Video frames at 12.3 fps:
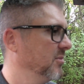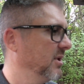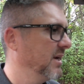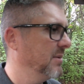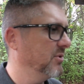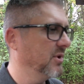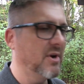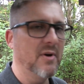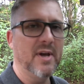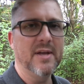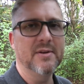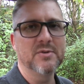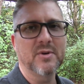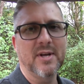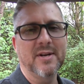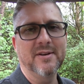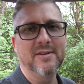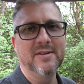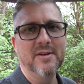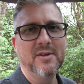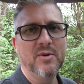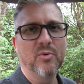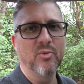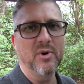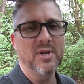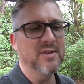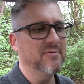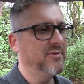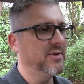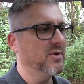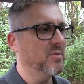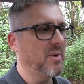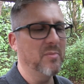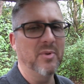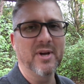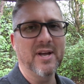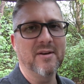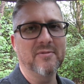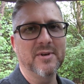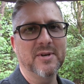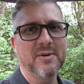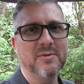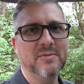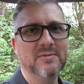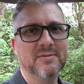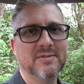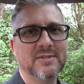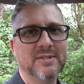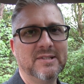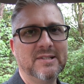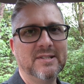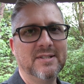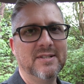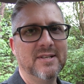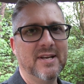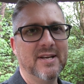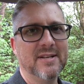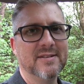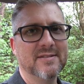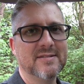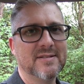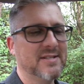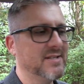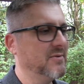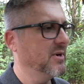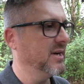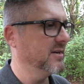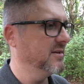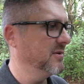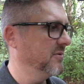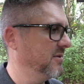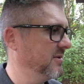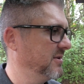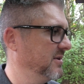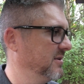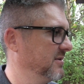but I'm gonna go ahead and try to reconfigure my bug out vehicle and see what I can do with it.